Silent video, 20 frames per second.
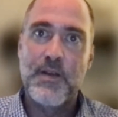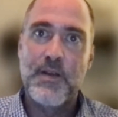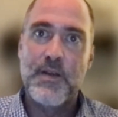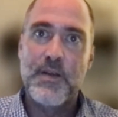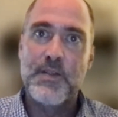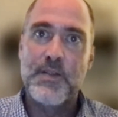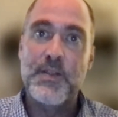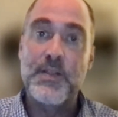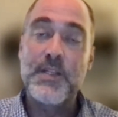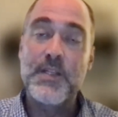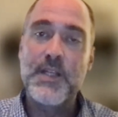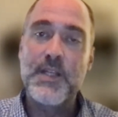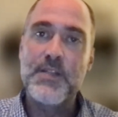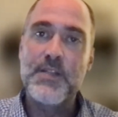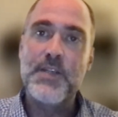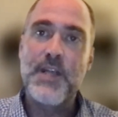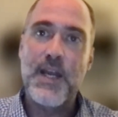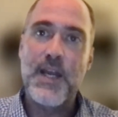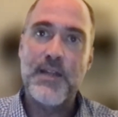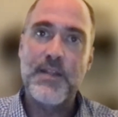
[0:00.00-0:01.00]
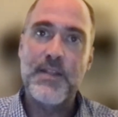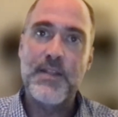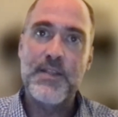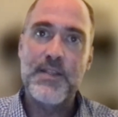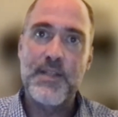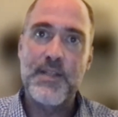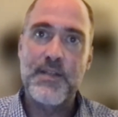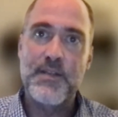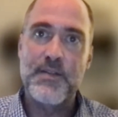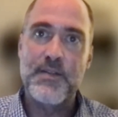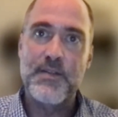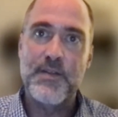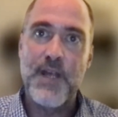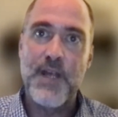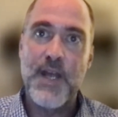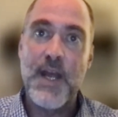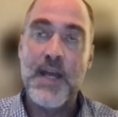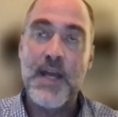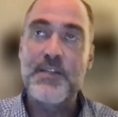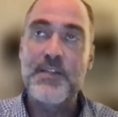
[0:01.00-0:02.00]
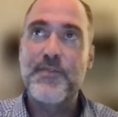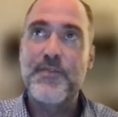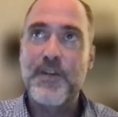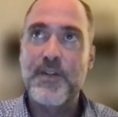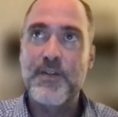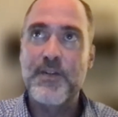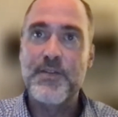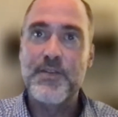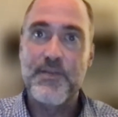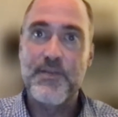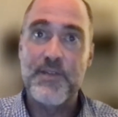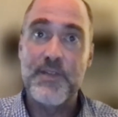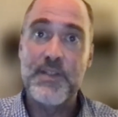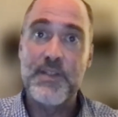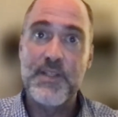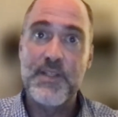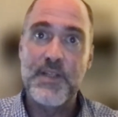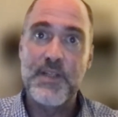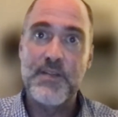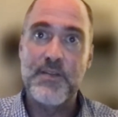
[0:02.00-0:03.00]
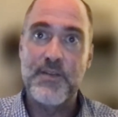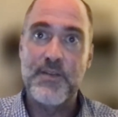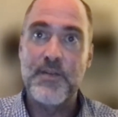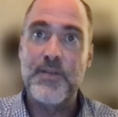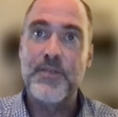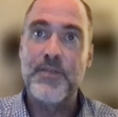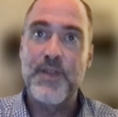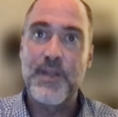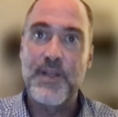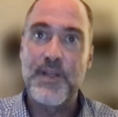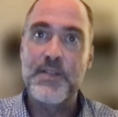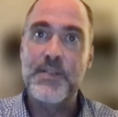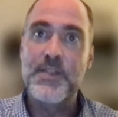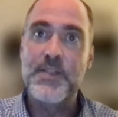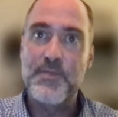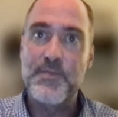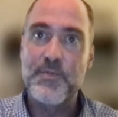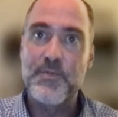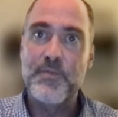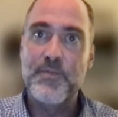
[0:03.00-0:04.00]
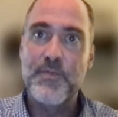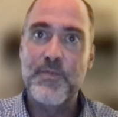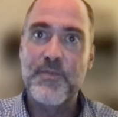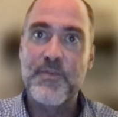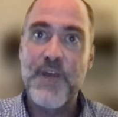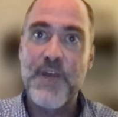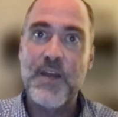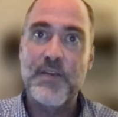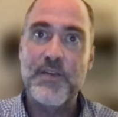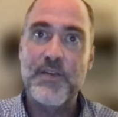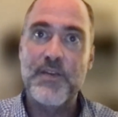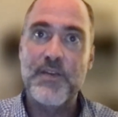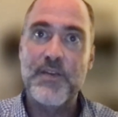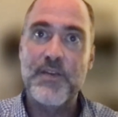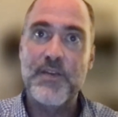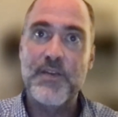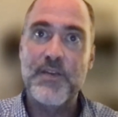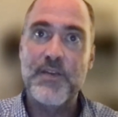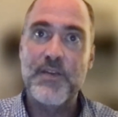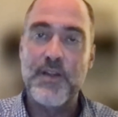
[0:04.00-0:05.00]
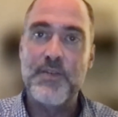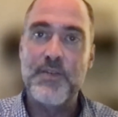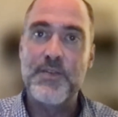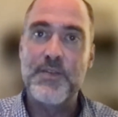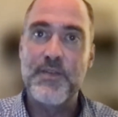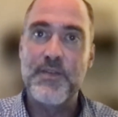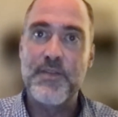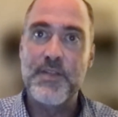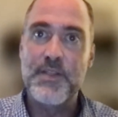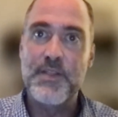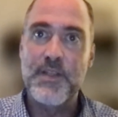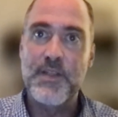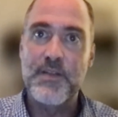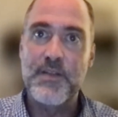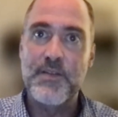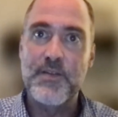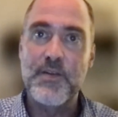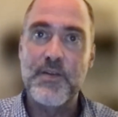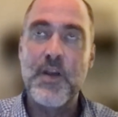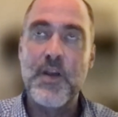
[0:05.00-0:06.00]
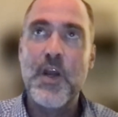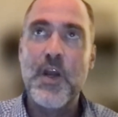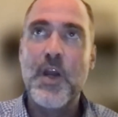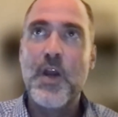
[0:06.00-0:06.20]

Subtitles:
to teach at the center as fellows of the center, that is, faculty fellows of the center,